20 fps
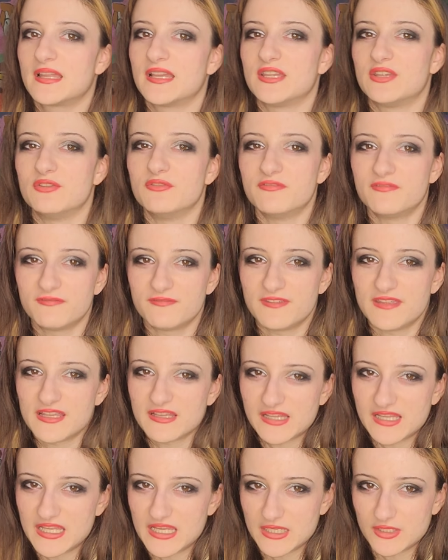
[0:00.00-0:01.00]
Like you
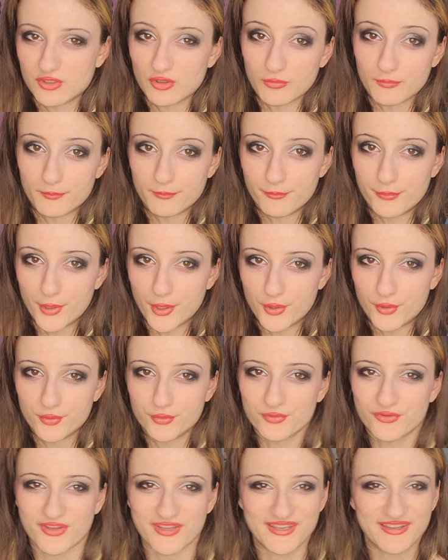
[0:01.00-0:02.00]
feel it in your
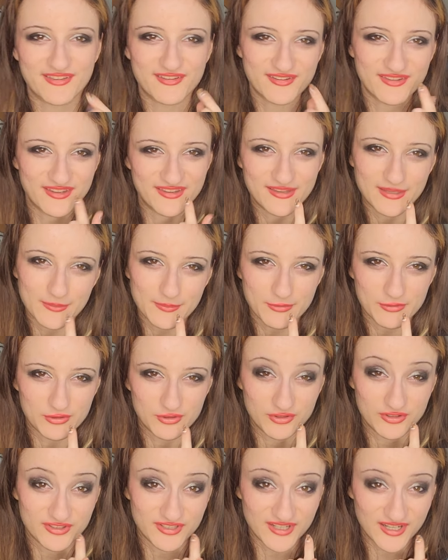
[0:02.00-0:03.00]
bones, like it's on the tip of
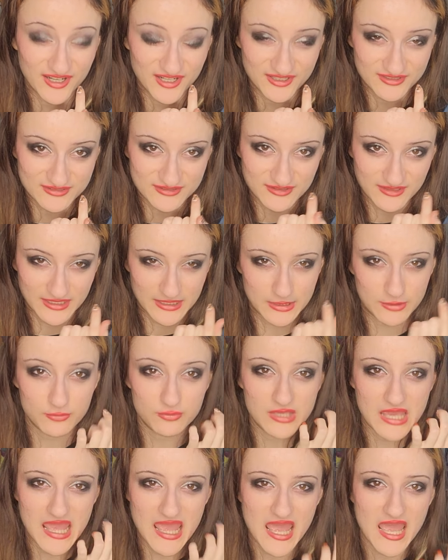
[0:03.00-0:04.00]
your tongue, like you
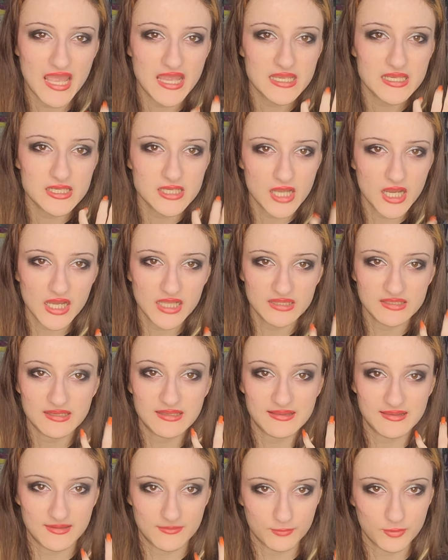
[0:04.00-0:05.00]
cannot
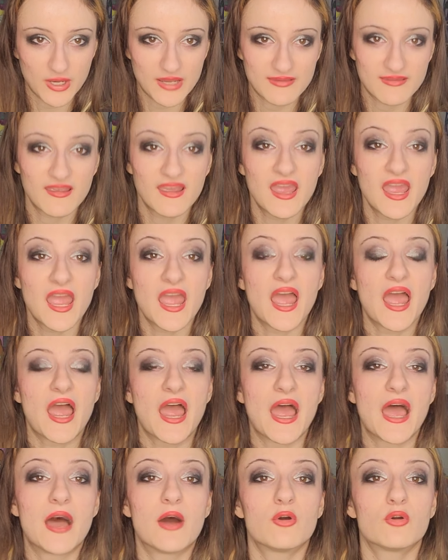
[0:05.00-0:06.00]
express
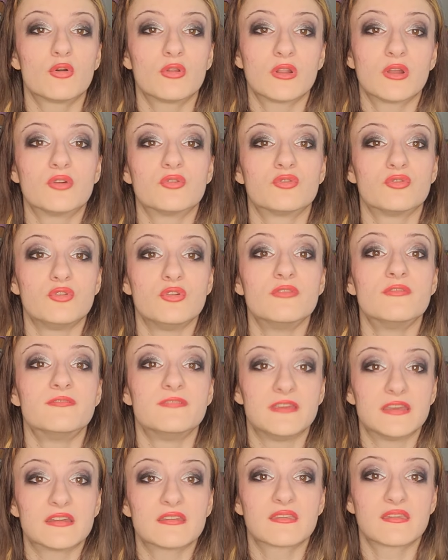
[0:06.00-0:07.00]
how close you
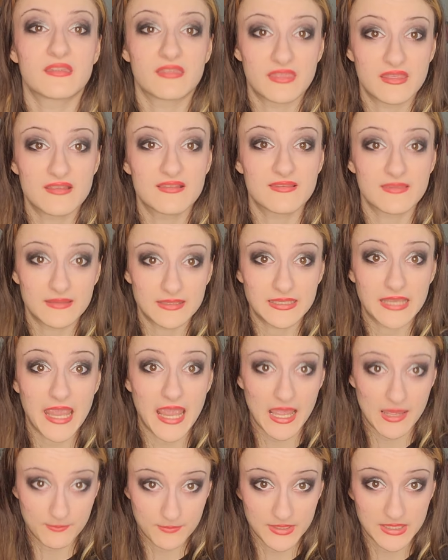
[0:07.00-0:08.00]
feel to this thing
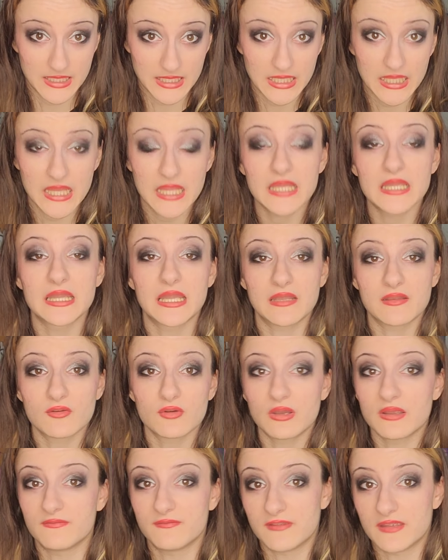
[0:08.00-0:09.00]
happening. That's
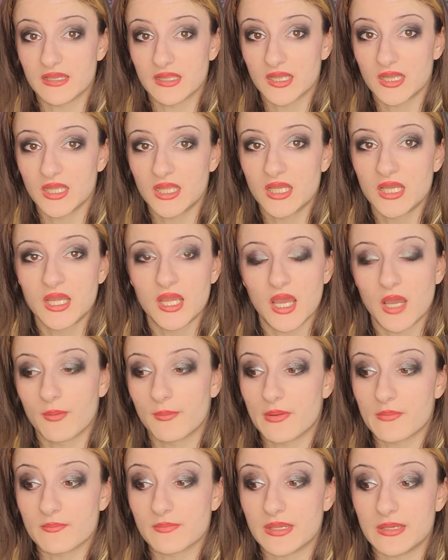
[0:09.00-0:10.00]
how I feel
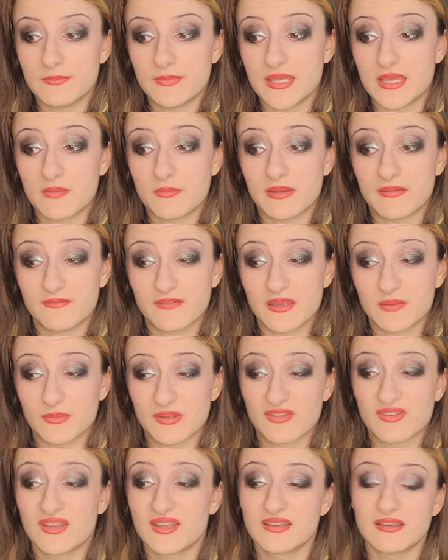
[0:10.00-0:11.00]
about me becoming
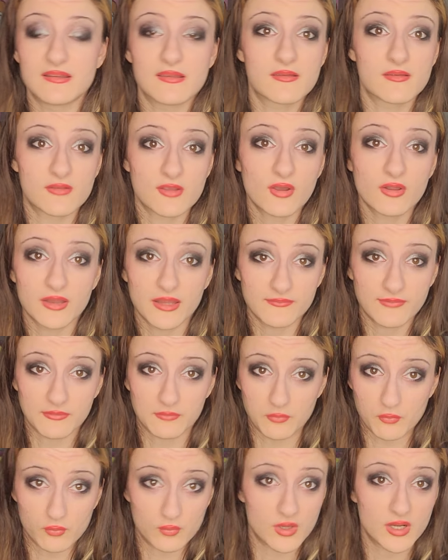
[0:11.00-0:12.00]
famous. It's just all I've
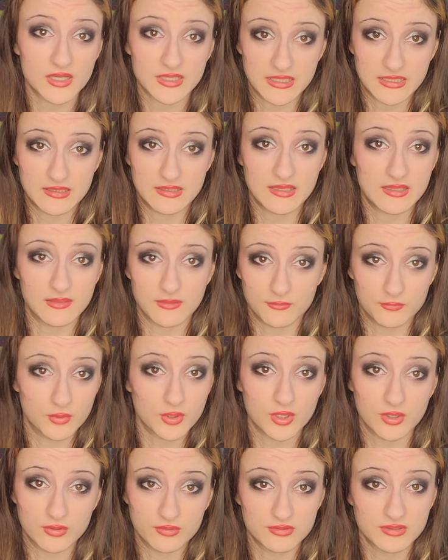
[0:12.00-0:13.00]
ever wanted in the
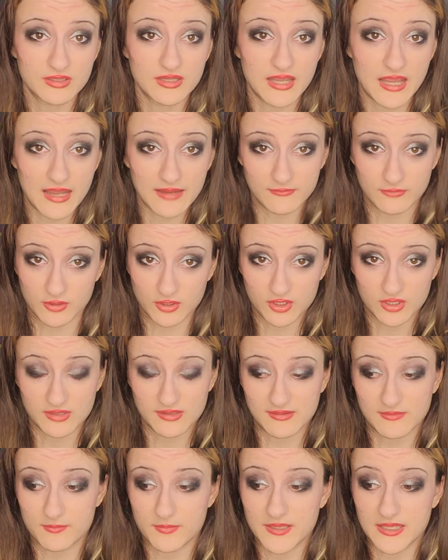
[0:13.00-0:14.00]
world, ever,
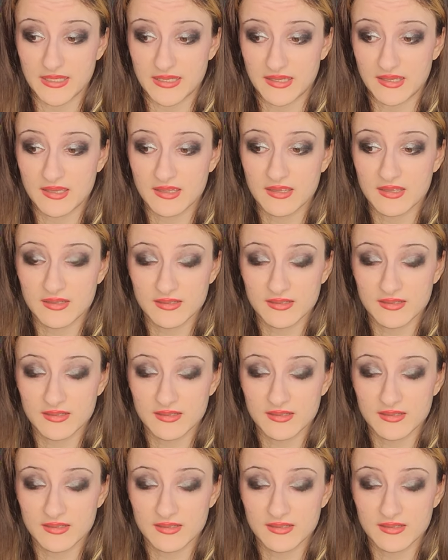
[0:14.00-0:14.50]
is be